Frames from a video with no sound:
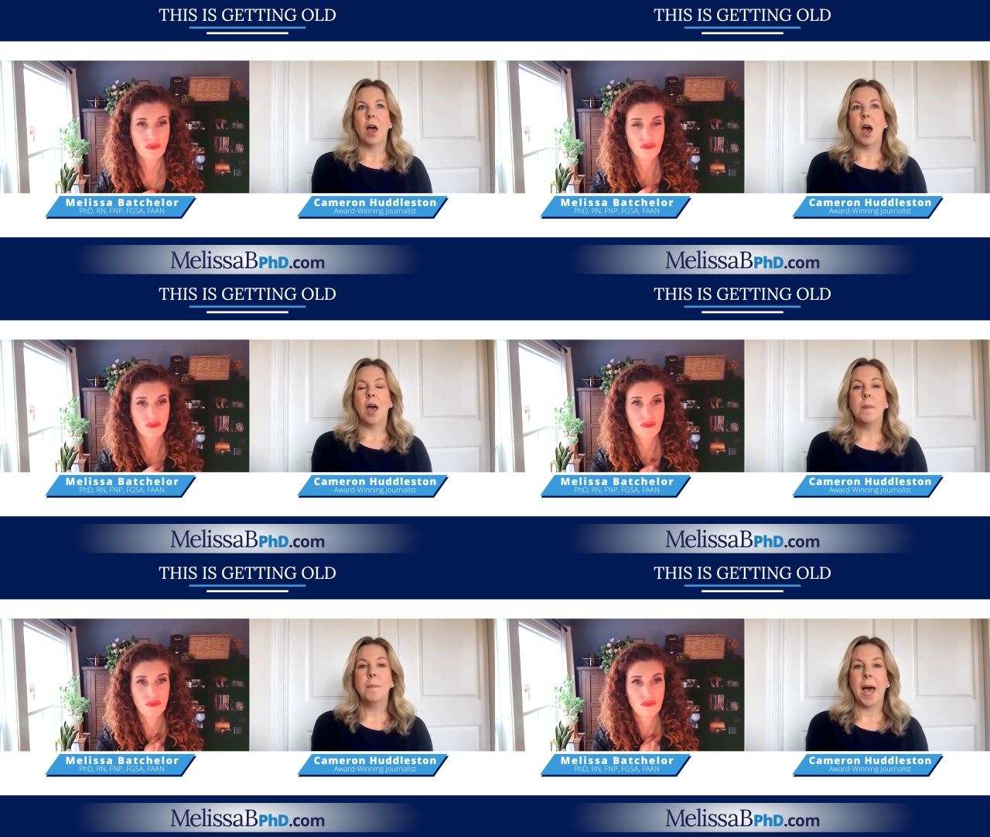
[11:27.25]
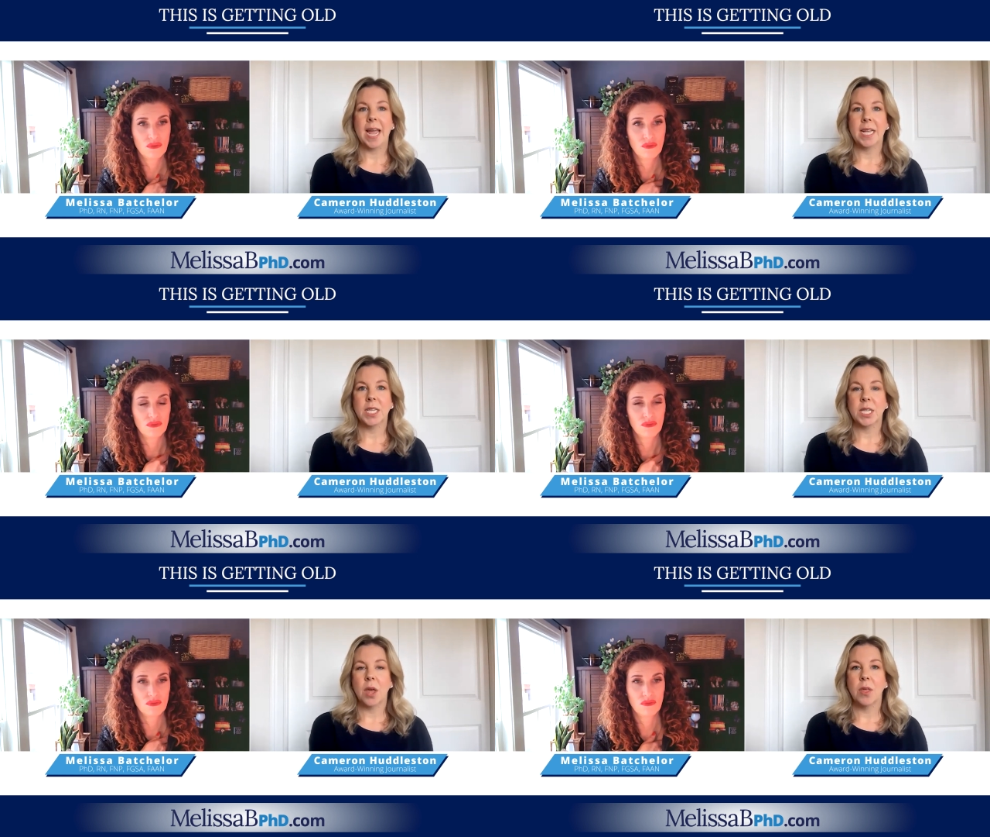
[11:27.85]

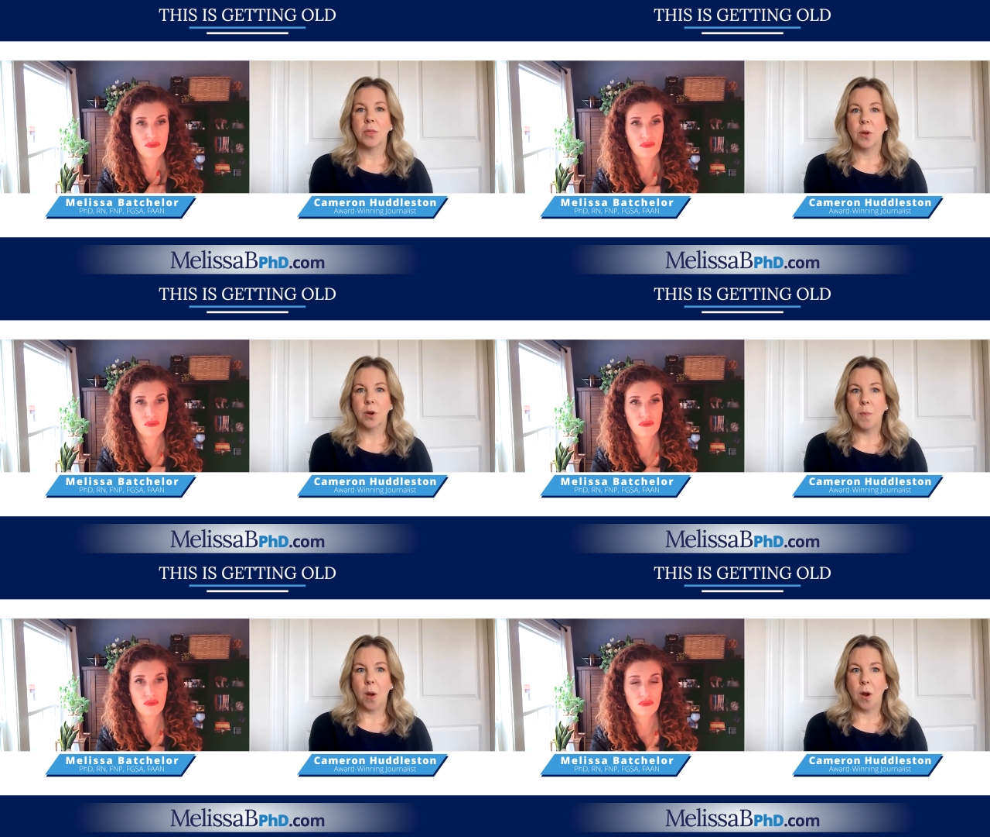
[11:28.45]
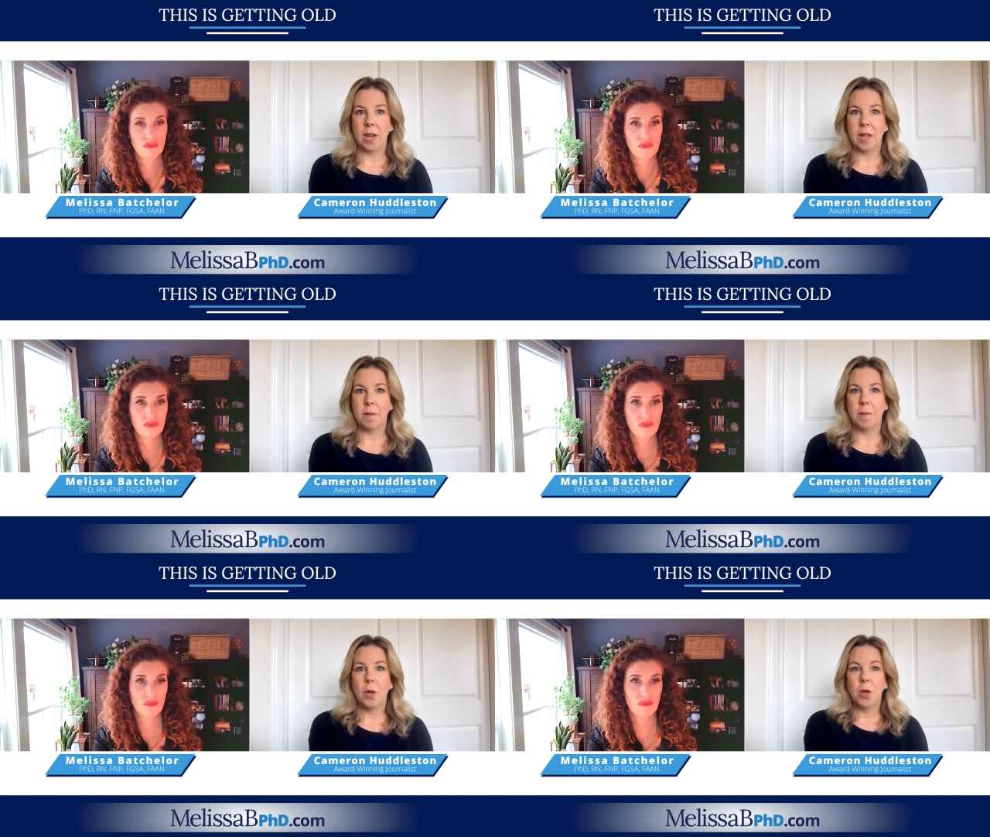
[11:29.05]
Speaker 1: unbiased third party
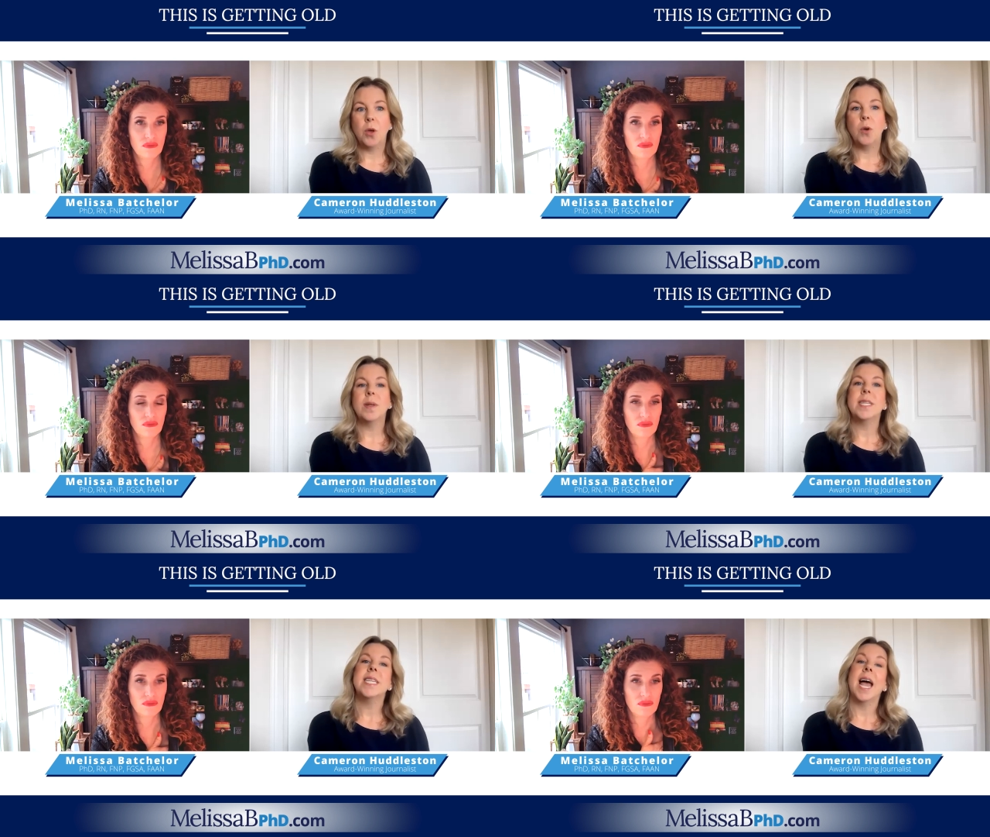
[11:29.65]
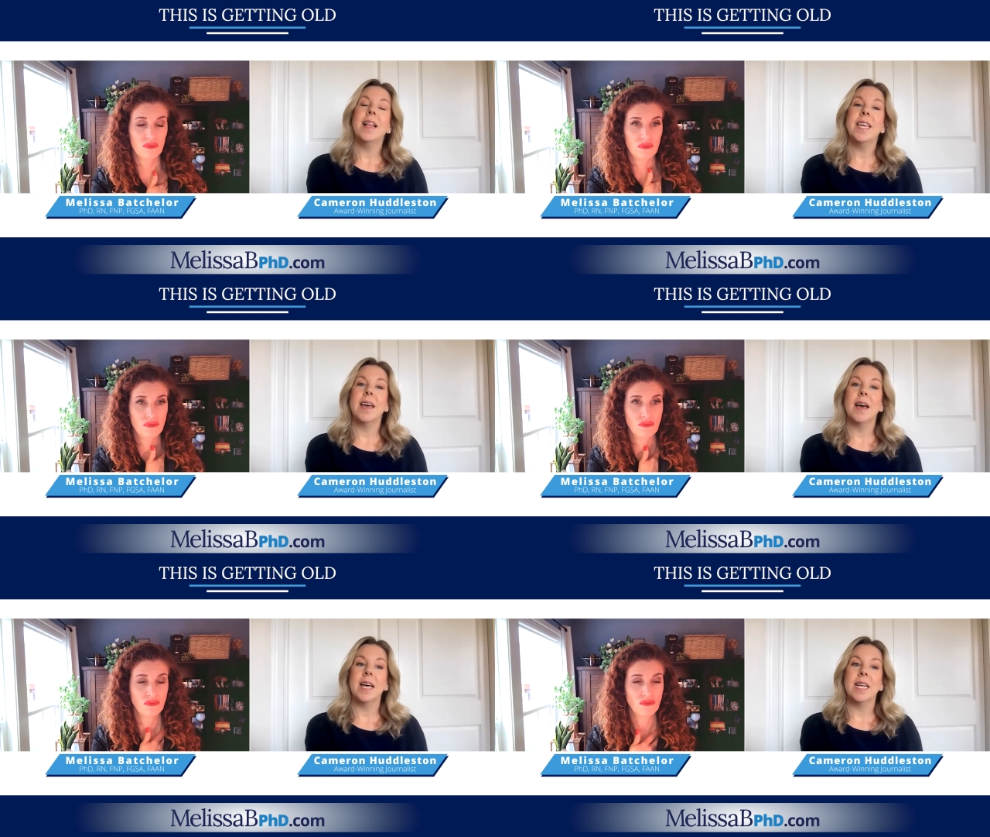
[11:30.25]
who was telling
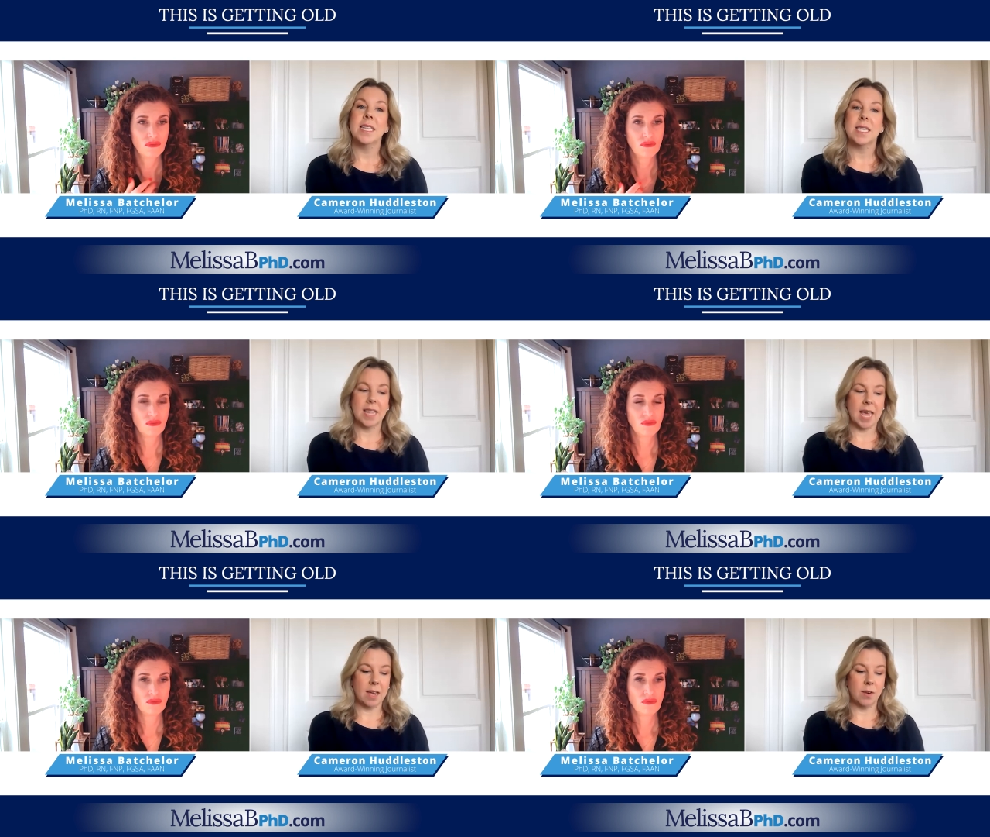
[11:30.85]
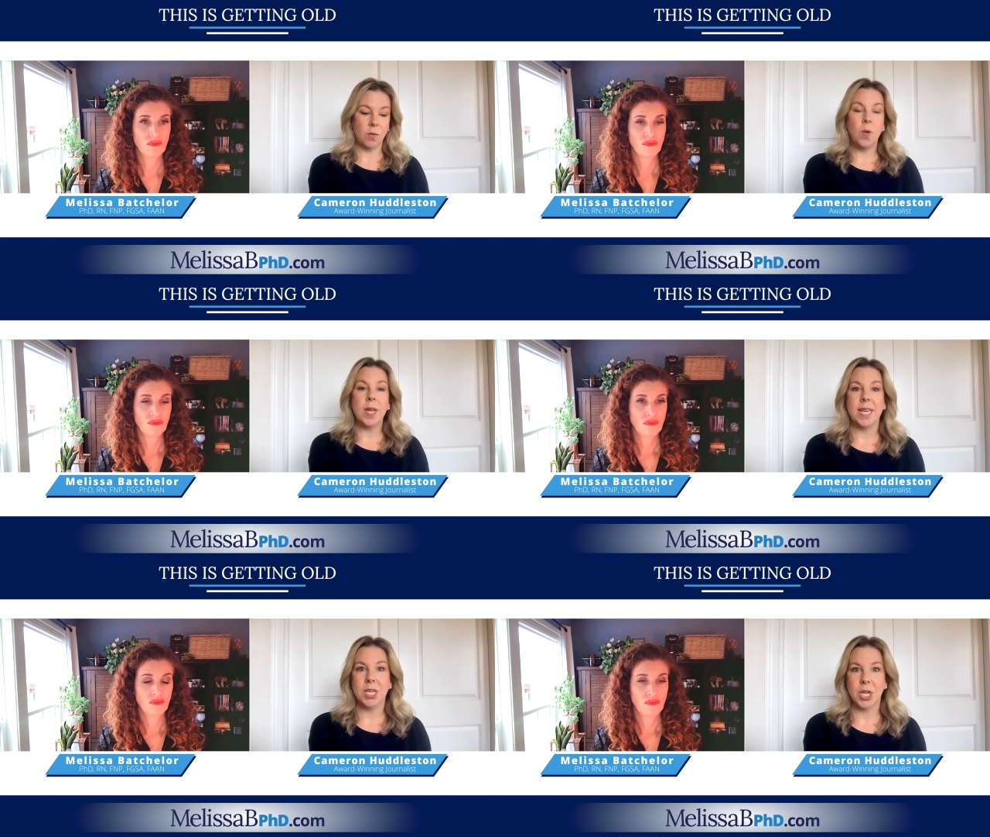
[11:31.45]
us that we
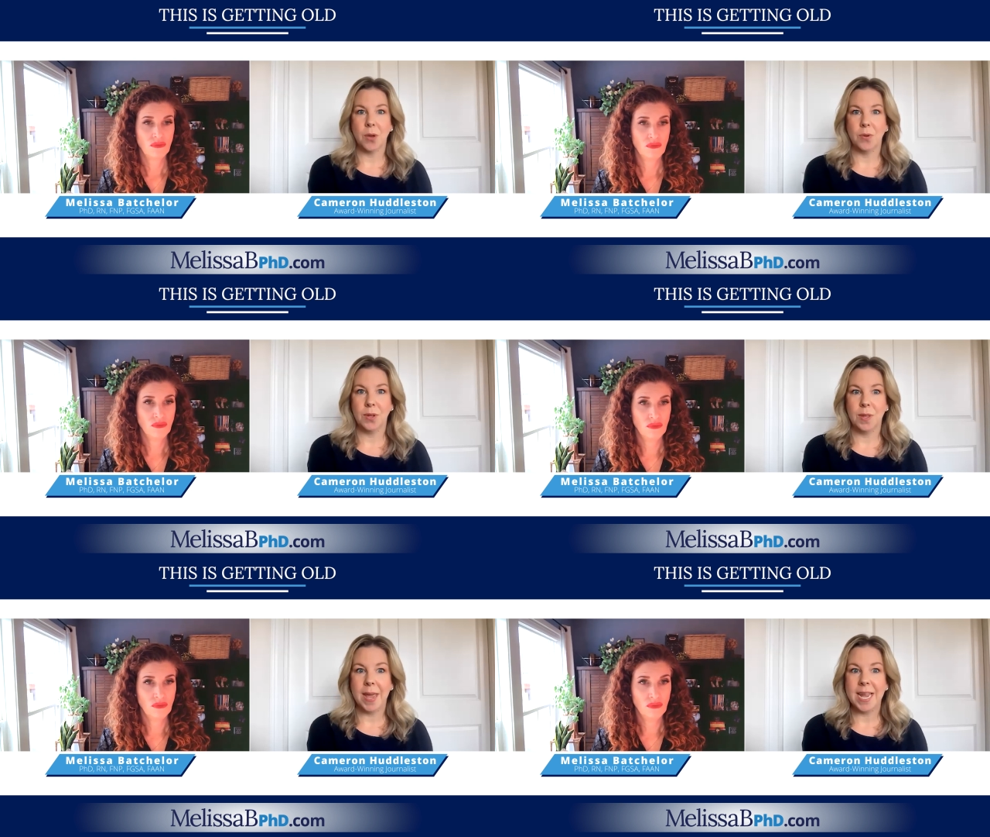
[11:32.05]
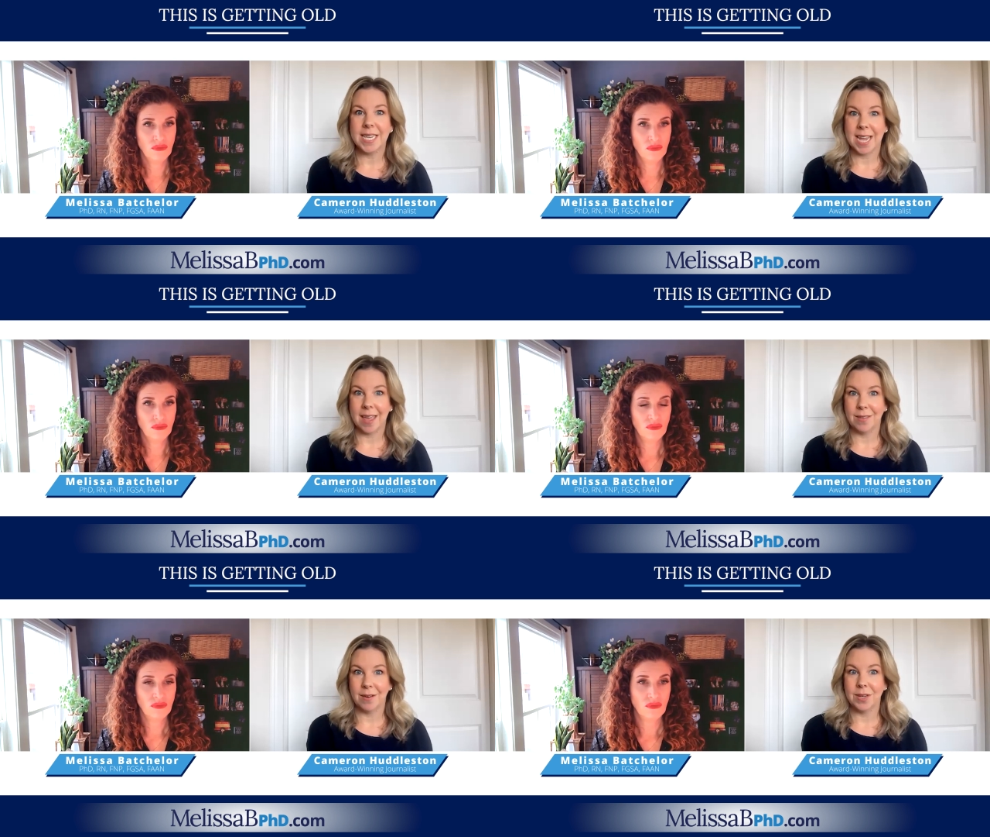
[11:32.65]
needed to go to the bank
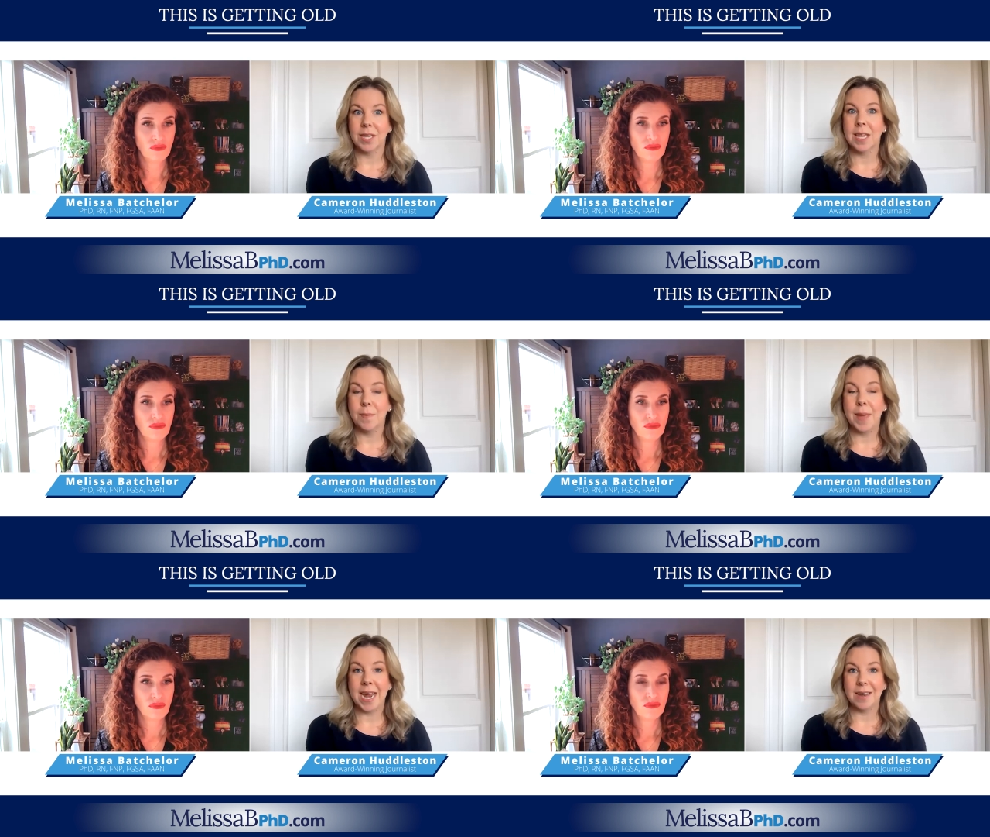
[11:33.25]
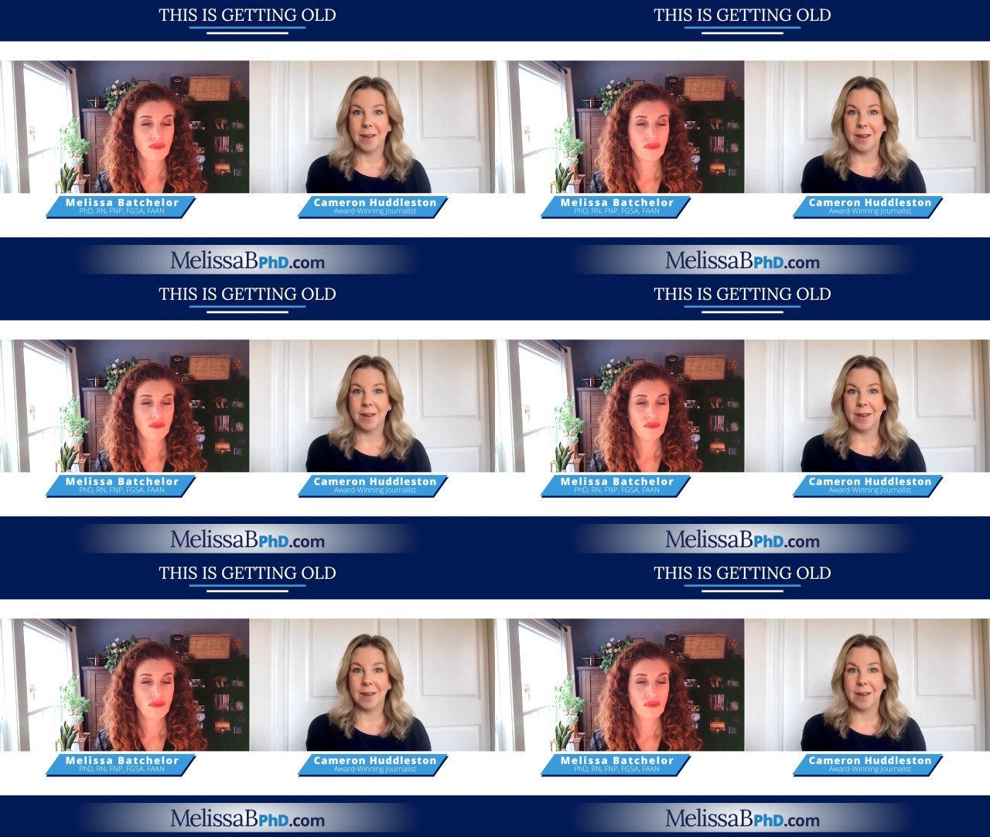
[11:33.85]
together to let the bank